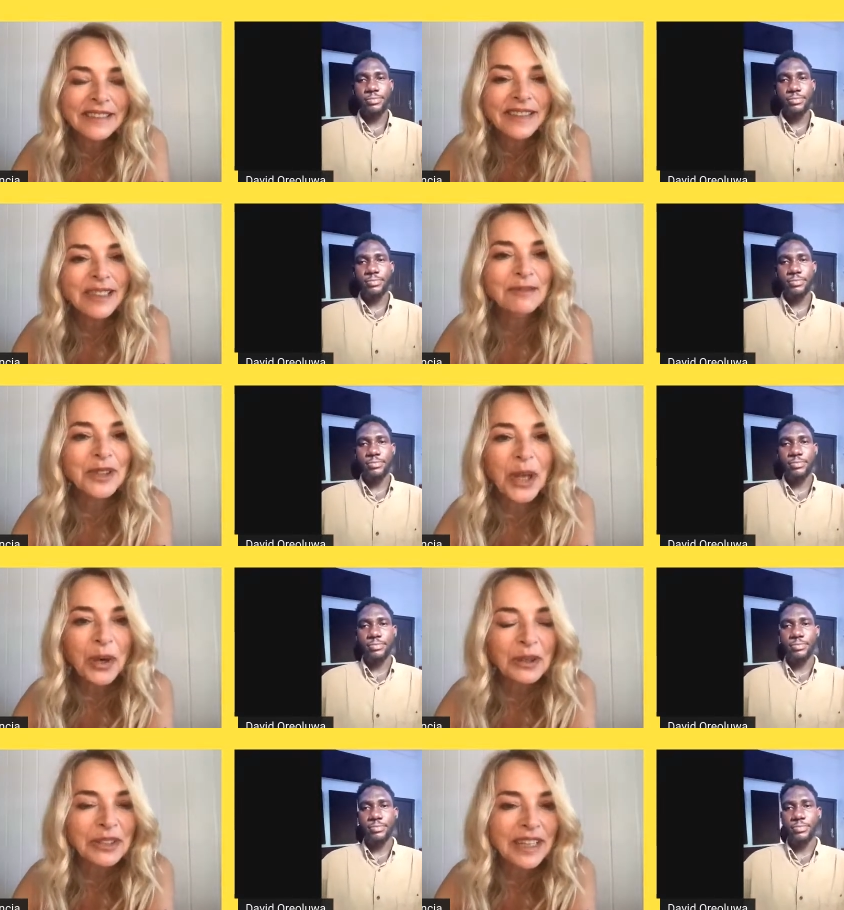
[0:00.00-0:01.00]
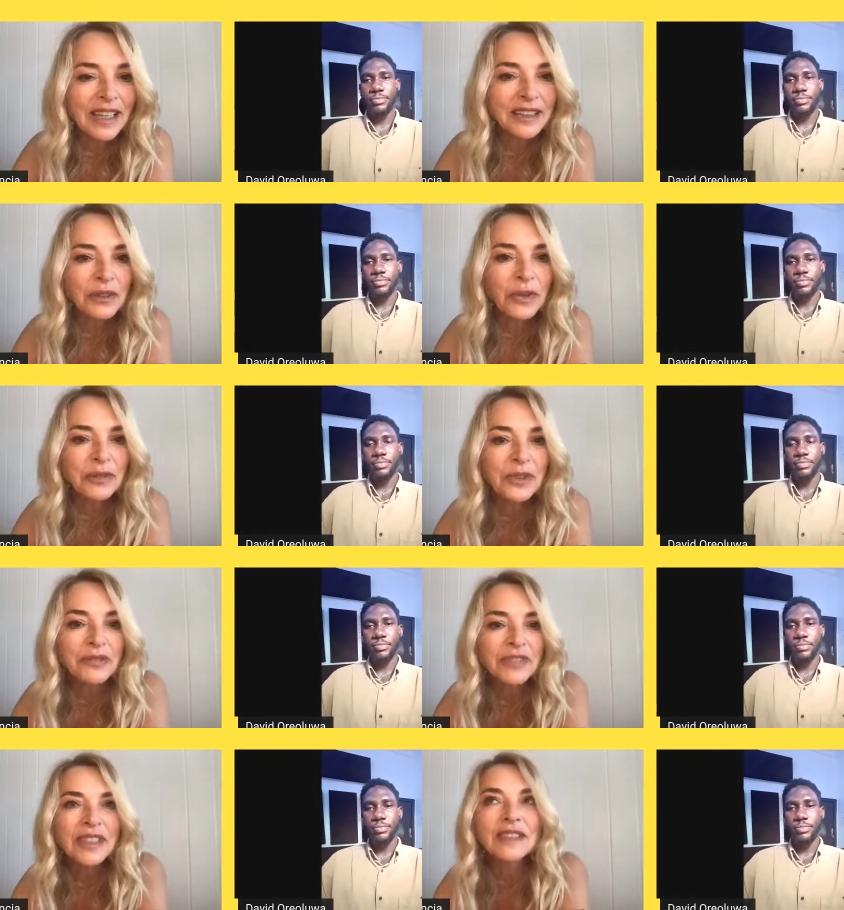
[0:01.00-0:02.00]
Speaker 1: him know that when we
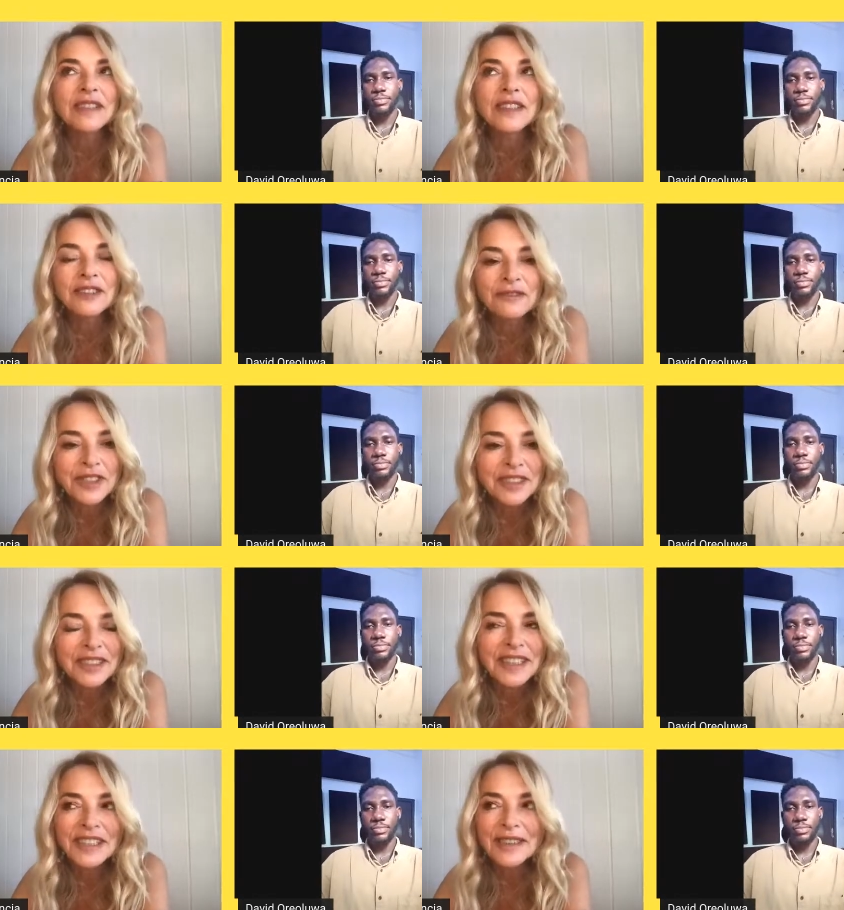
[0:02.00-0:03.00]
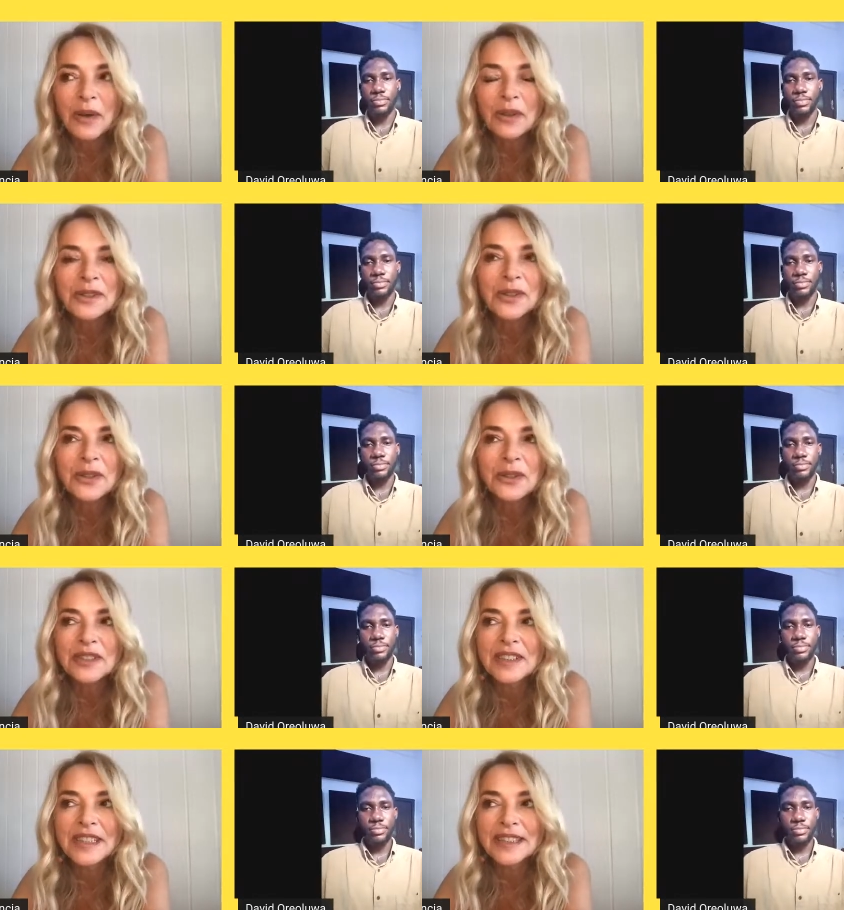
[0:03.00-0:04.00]
feel nervous is also
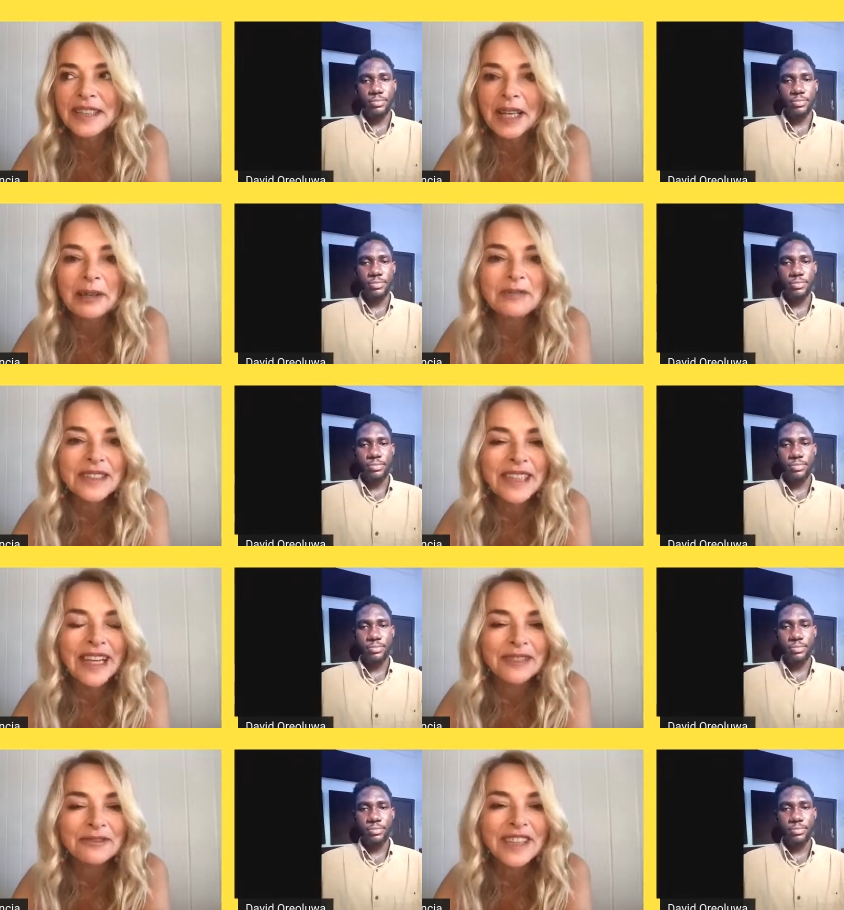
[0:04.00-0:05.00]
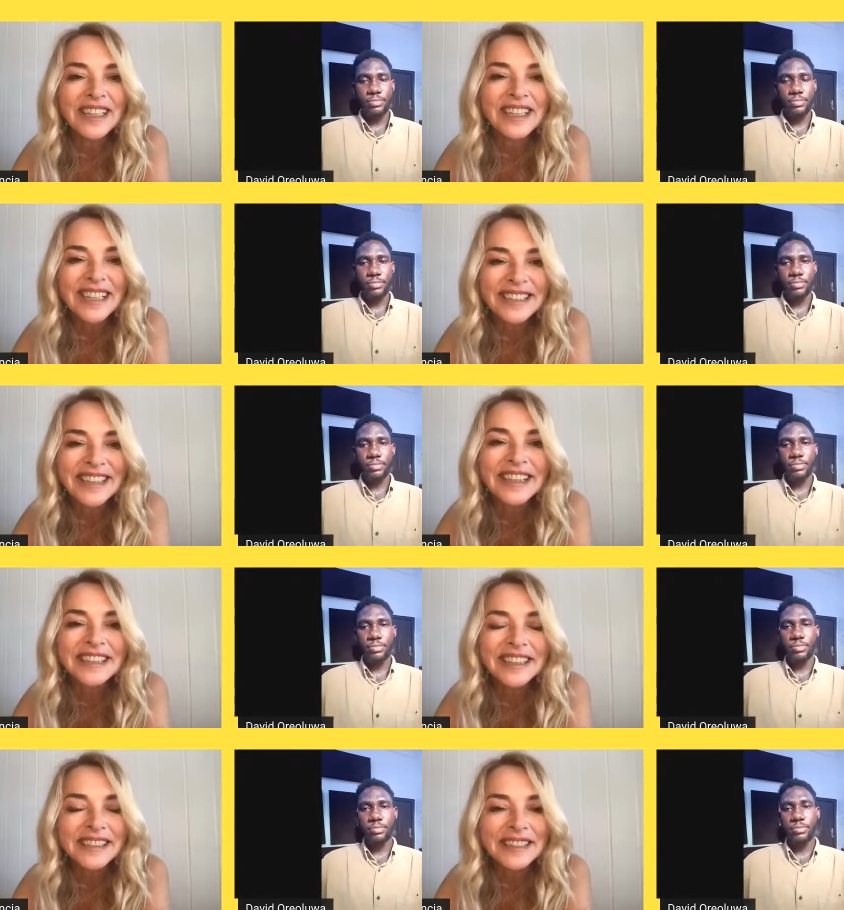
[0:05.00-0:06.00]
the same that feeling
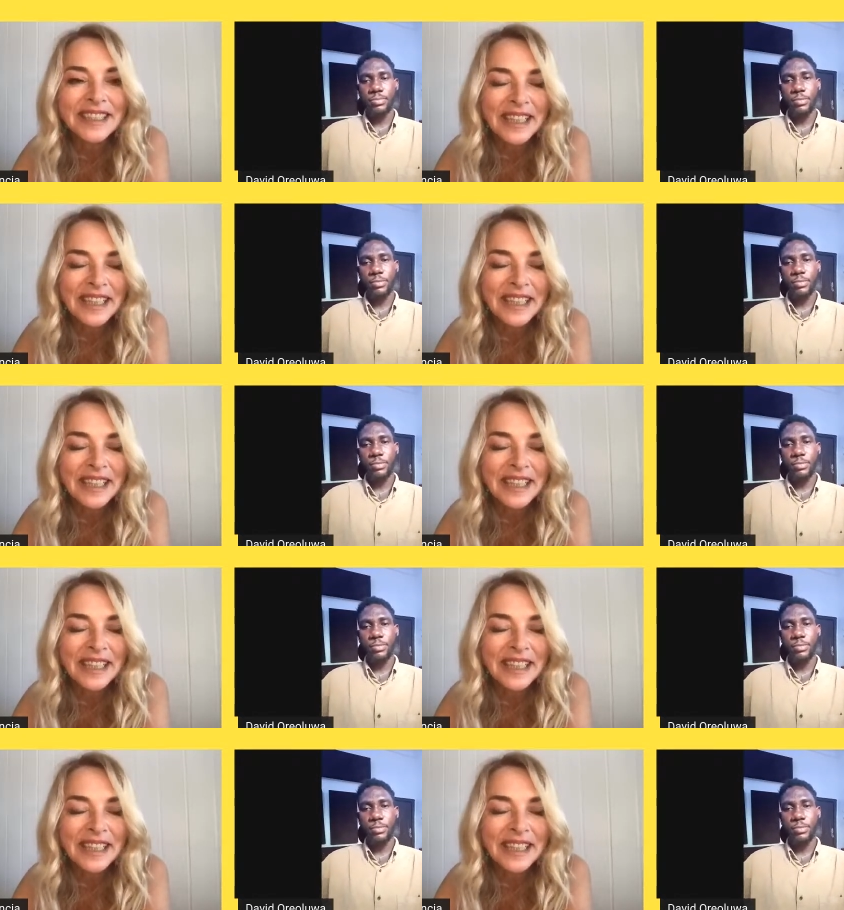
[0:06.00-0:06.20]
excited